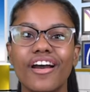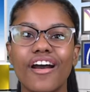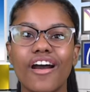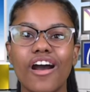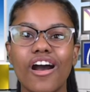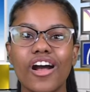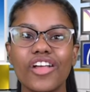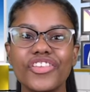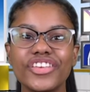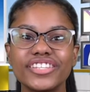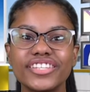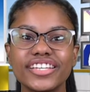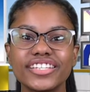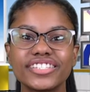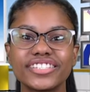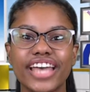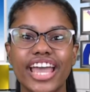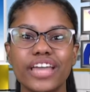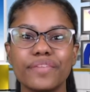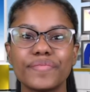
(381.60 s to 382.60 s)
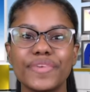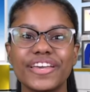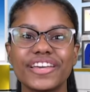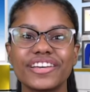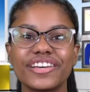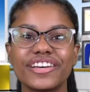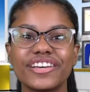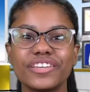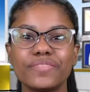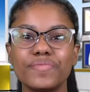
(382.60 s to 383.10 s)
All this
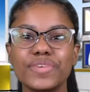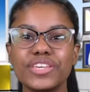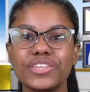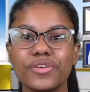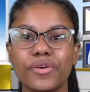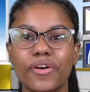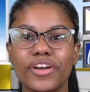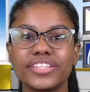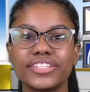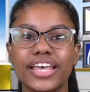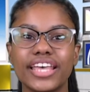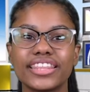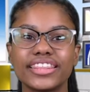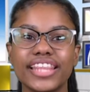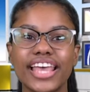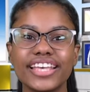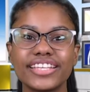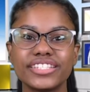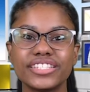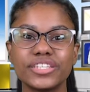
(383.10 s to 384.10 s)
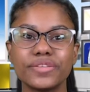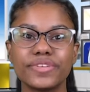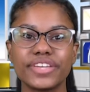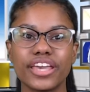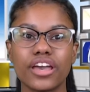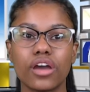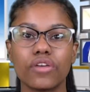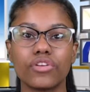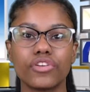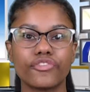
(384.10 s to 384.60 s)
excitement could be yours unless you
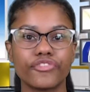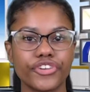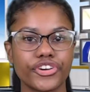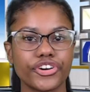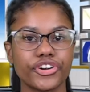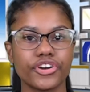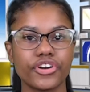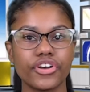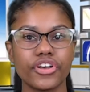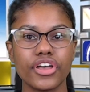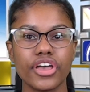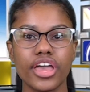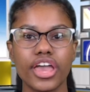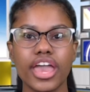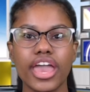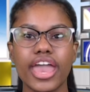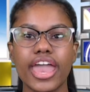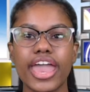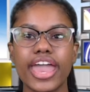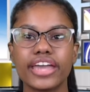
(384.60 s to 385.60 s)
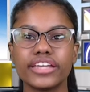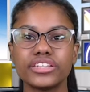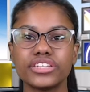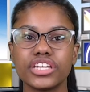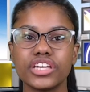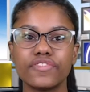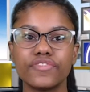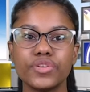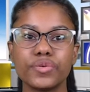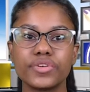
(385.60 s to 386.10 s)
get a referral. And
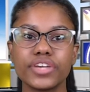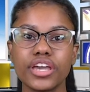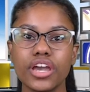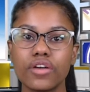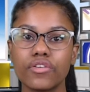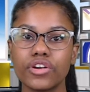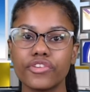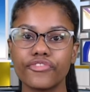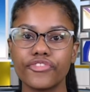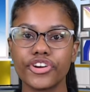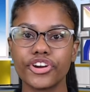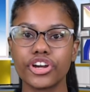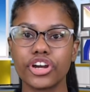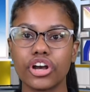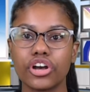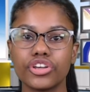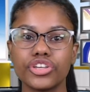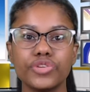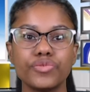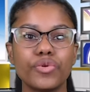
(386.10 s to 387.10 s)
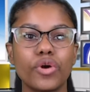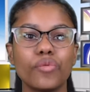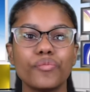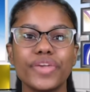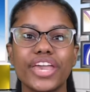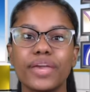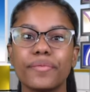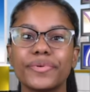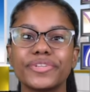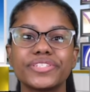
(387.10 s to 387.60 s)
if you get a referral, you won't
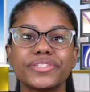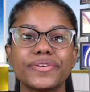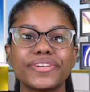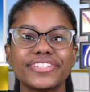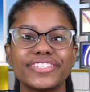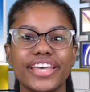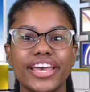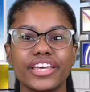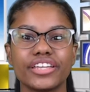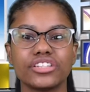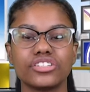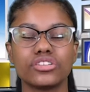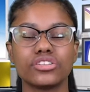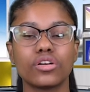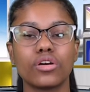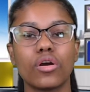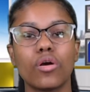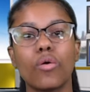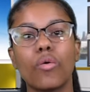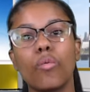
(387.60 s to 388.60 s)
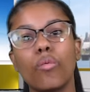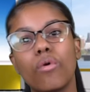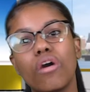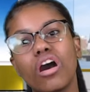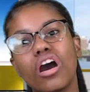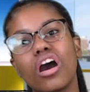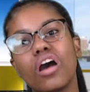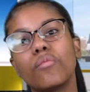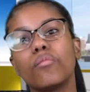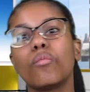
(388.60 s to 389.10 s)
be able to attend.
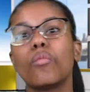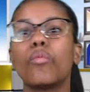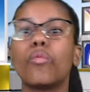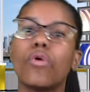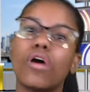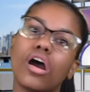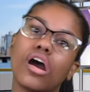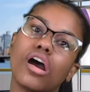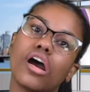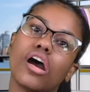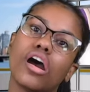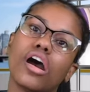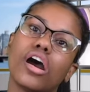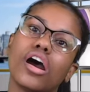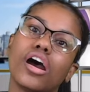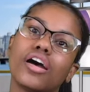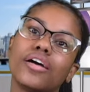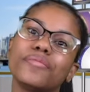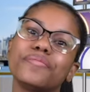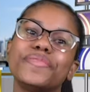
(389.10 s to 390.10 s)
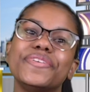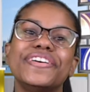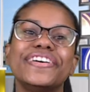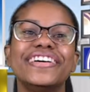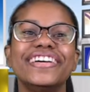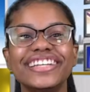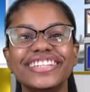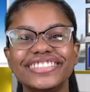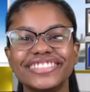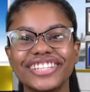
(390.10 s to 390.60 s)
Womp womp.
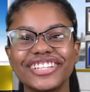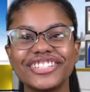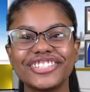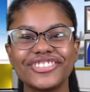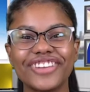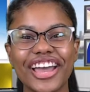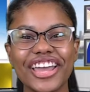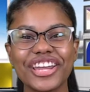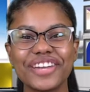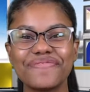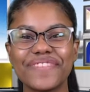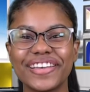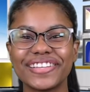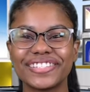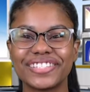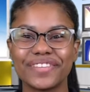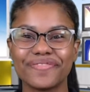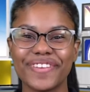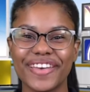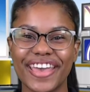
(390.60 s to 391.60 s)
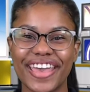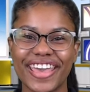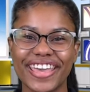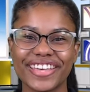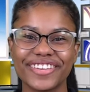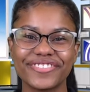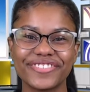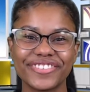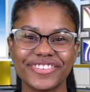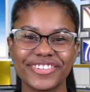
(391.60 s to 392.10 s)
So try your best to
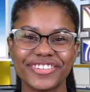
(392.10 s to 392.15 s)
behave.